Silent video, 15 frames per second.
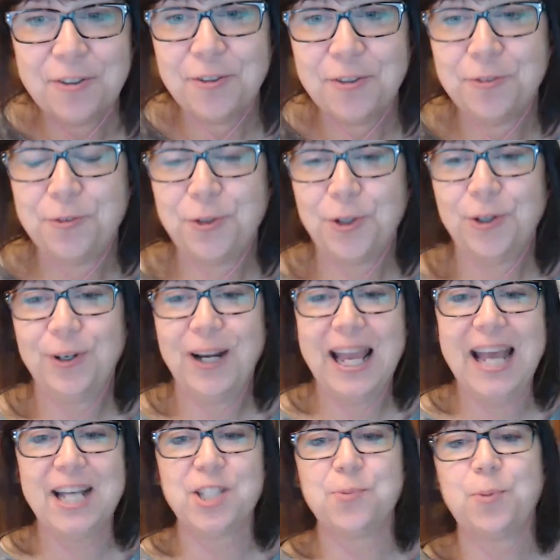for
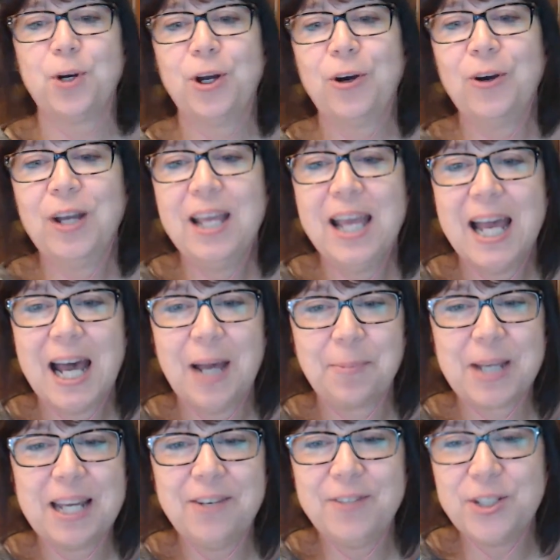Hasbro. I'm
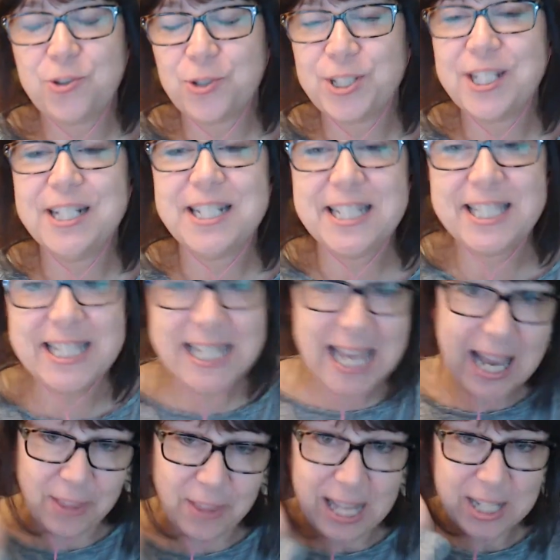kind of interested to see how
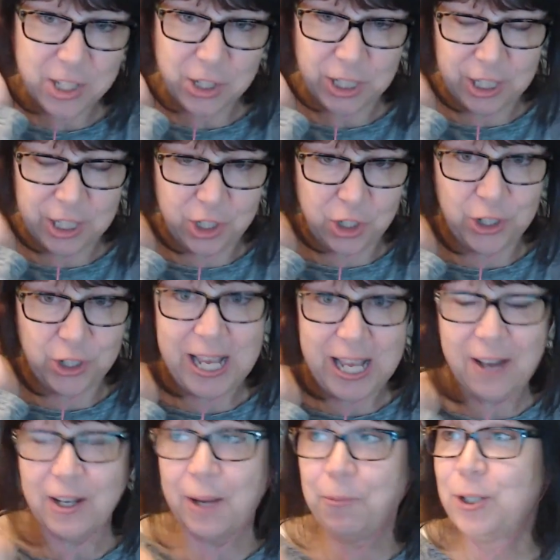that's going to turn
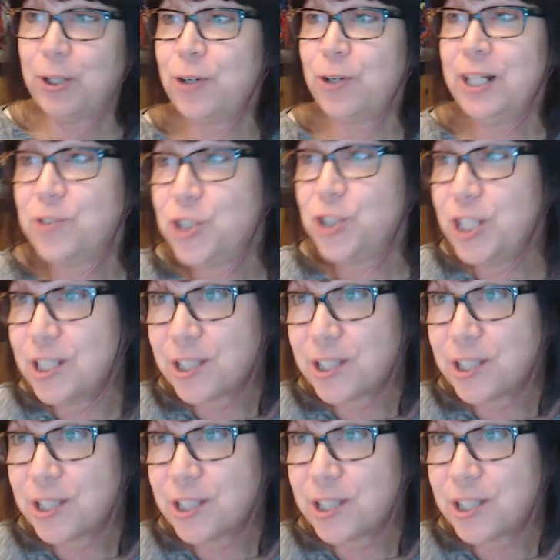out. I'm wondering if she's going